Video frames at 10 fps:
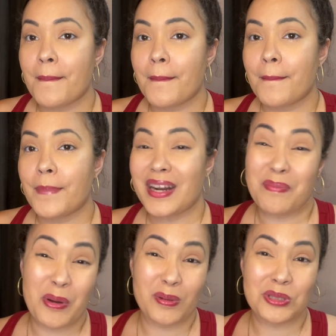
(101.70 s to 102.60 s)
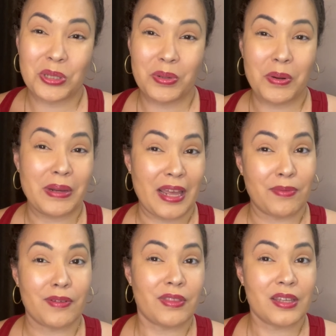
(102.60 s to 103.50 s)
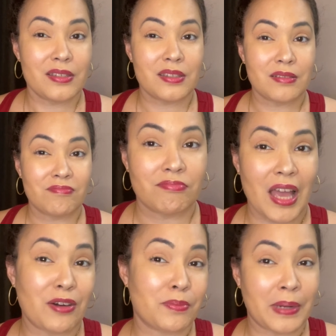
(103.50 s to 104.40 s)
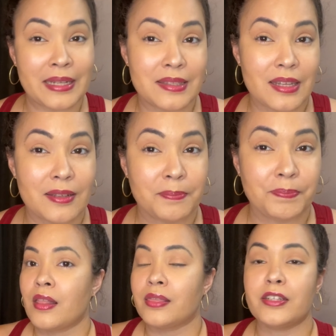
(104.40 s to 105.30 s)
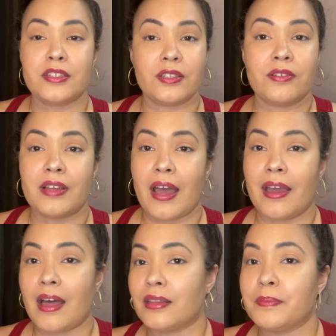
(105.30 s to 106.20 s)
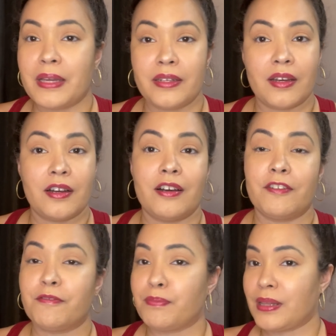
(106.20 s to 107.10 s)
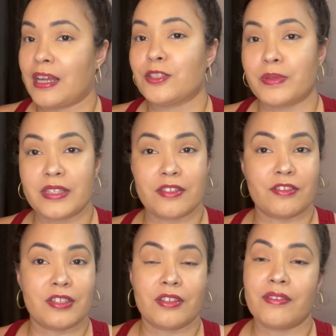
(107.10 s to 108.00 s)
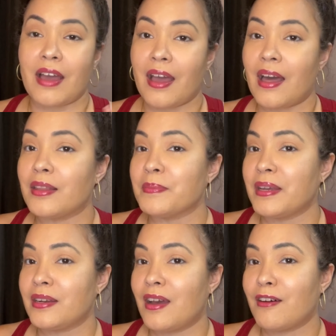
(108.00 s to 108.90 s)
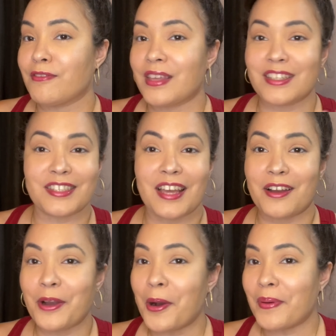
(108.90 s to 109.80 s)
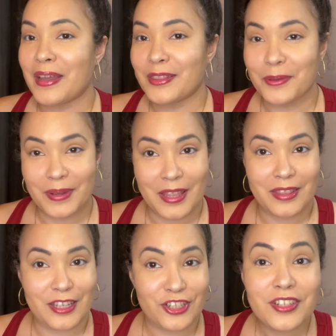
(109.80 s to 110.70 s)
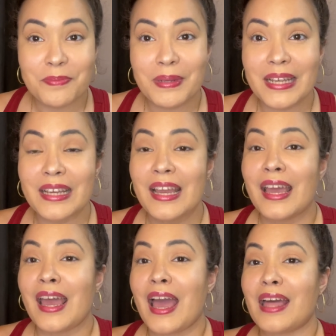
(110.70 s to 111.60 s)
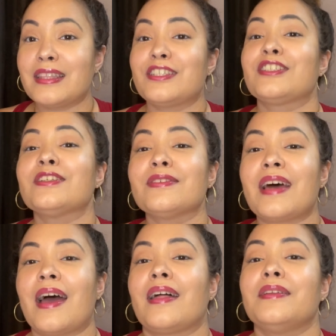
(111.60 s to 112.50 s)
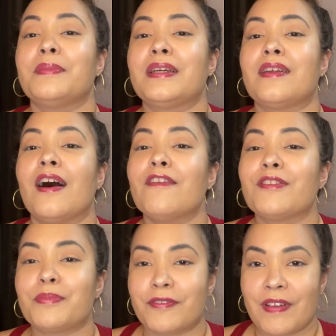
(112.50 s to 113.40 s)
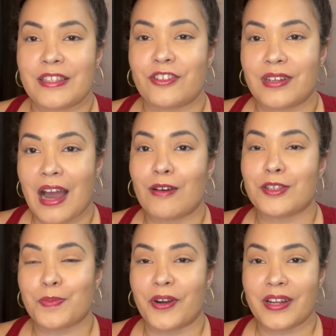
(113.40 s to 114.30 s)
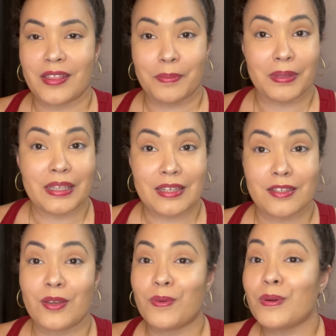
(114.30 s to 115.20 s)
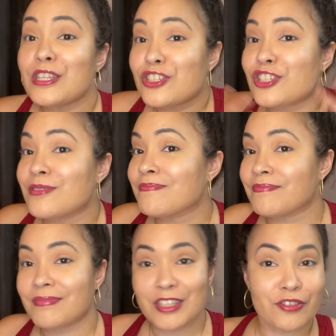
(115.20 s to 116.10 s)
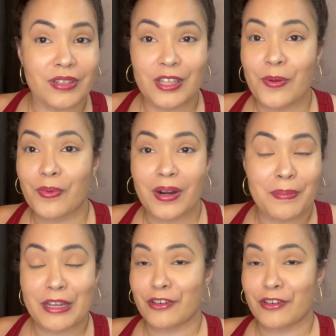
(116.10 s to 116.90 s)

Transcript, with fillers: But I'm also okay with this. I don't mind it. There's still that element of plot twists. There's still that element of things not going the way that they should be. And there's still that element of the professor outsmarting the police, which is really what I'm here